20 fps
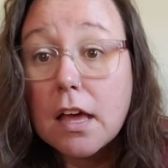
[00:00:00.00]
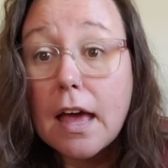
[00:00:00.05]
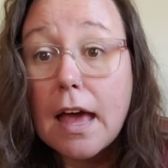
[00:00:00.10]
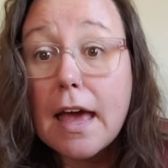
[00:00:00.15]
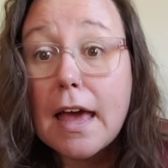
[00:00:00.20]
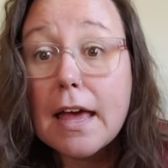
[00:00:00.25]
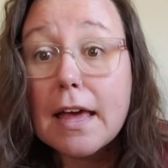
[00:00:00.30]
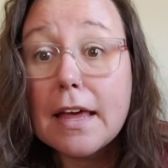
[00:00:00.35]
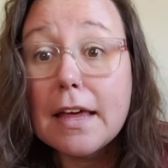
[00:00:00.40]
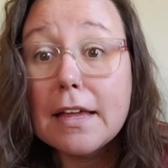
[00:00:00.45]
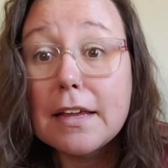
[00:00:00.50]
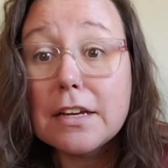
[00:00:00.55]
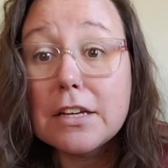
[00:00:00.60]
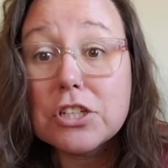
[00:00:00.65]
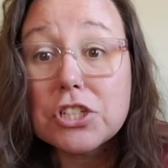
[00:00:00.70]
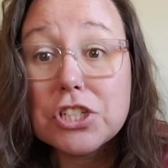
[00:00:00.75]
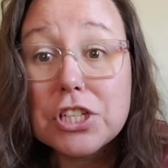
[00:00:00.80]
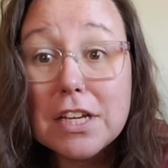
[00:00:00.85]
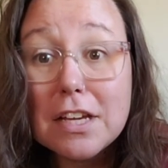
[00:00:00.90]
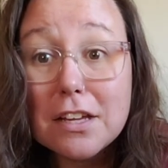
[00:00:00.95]
and
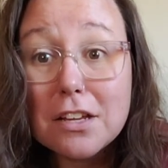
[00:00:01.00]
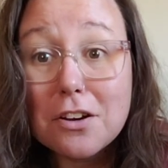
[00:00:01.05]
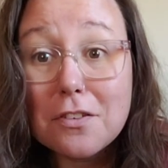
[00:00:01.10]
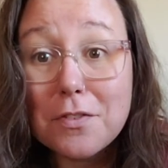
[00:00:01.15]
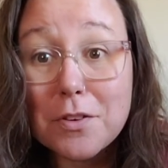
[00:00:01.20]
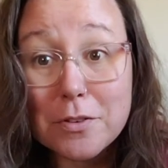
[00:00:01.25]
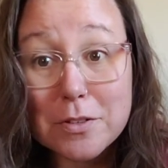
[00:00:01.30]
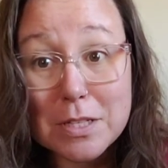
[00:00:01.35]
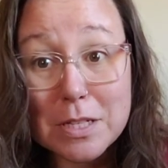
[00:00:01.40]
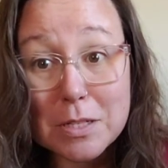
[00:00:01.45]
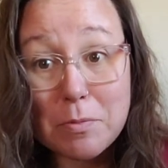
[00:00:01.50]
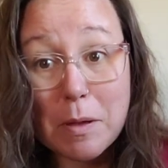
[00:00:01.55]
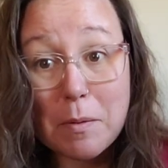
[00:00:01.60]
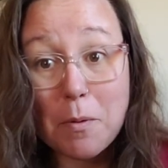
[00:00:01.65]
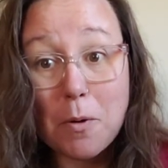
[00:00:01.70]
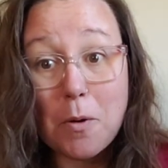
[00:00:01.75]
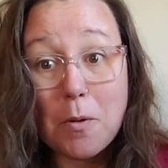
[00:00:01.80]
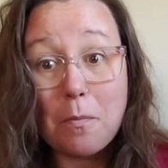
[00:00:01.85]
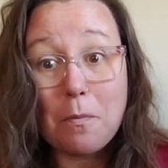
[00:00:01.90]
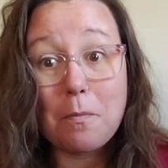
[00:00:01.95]
she interviews these
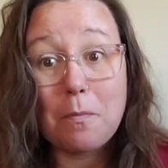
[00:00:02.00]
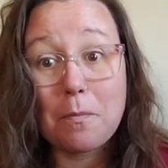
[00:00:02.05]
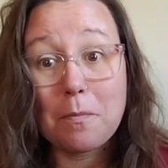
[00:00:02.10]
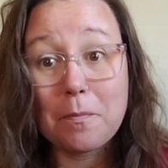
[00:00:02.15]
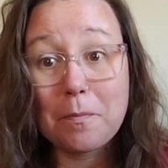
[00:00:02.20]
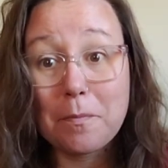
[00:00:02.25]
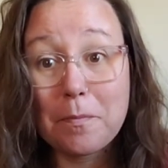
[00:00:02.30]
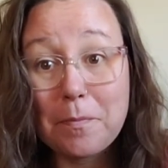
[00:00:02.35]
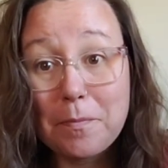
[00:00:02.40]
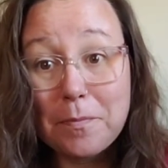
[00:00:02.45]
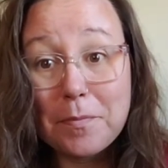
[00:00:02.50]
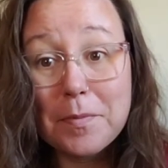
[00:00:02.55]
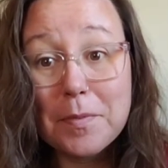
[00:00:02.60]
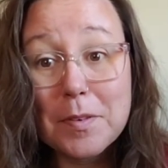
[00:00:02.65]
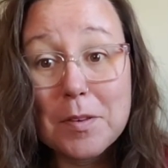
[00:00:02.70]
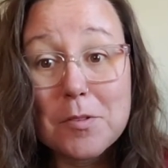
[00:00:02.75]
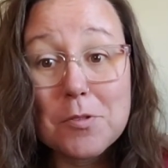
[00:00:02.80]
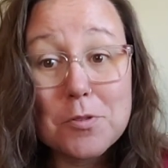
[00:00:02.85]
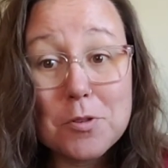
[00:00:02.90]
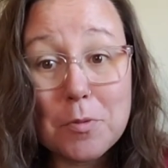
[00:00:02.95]
people.
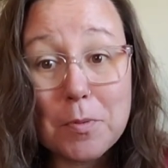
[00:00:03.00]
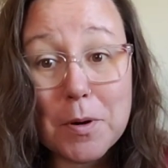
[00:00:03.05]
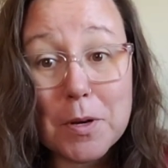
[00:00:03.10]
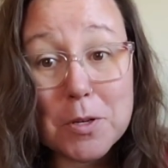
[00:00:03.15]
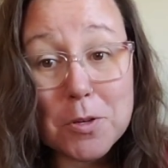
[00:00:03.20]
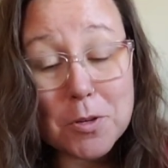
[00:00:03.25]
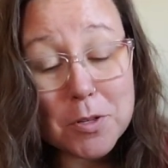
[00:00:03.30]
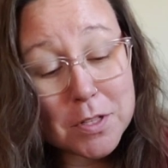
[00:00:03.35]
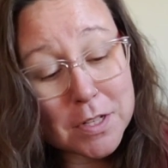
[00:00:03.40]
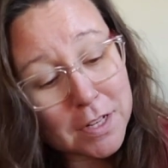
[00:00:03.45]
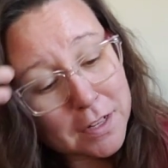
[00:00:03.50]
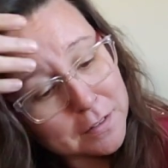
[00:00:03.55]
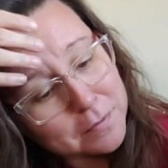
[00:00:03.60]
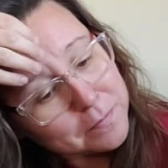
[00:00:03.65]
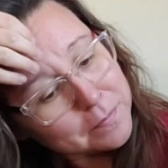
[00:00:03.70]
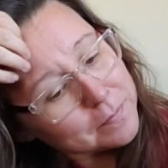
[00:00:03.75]
Super interesting.